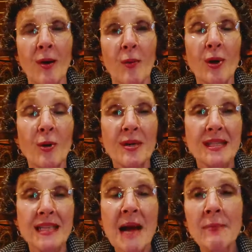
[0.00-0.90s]
Well, you know, as
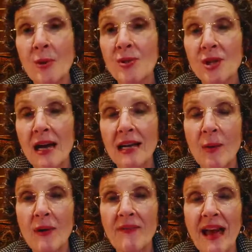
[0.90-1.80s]
time goes on, now
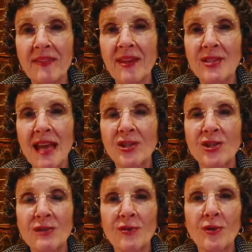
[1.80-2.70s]
we've had these
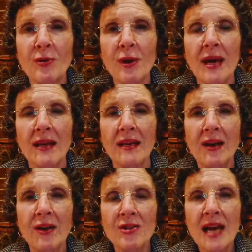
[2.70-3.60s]
agents a few
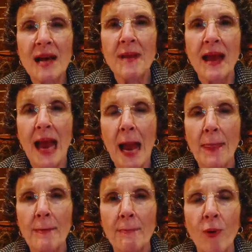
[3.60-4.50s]
years, I'm at
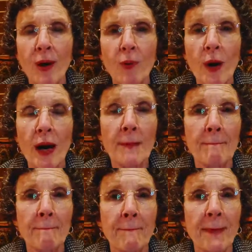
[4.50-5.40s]
the point where
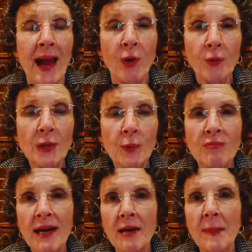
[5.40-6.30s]
I only would
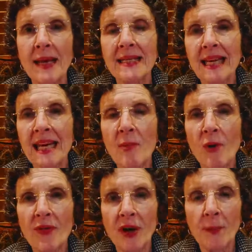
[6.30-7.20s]
recommend
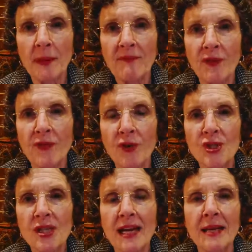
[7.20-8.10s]
chemotherapy for
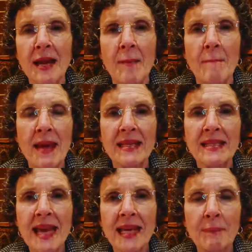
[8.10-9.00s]
first line
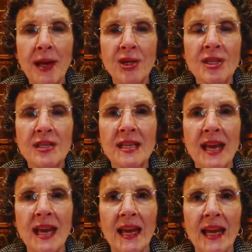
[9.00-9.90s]
metastatic patients
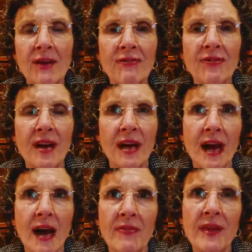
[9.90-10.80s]
if
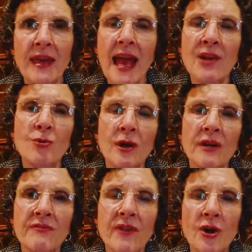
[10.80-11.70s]
the end
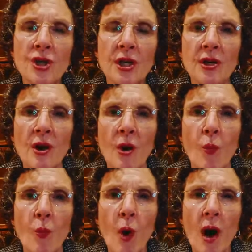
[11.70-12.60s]
organ function
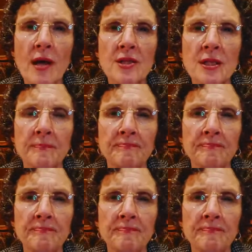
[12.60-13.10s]
was